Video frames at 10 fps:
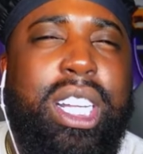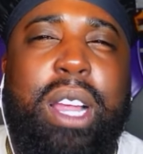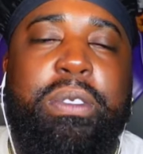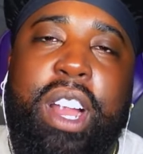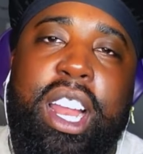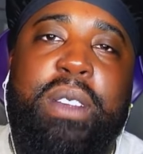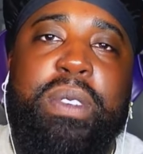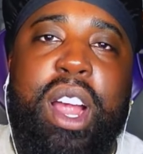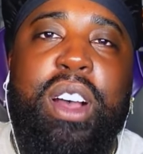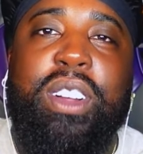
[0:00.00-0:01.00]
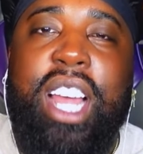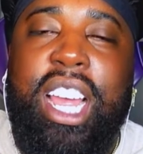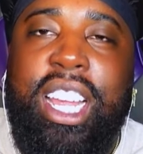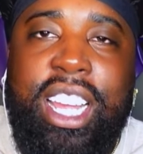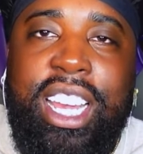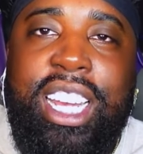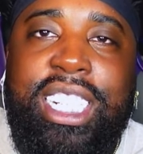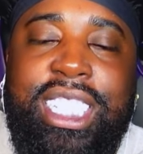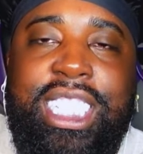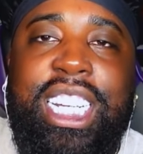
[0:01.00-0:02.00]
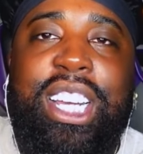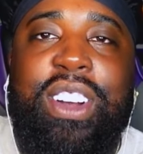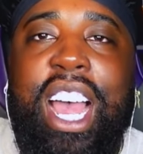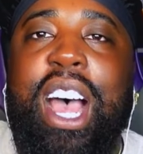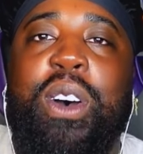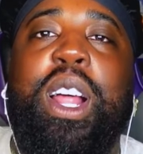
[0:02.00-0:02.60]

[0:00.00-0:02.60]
Like, bro, like, chill out.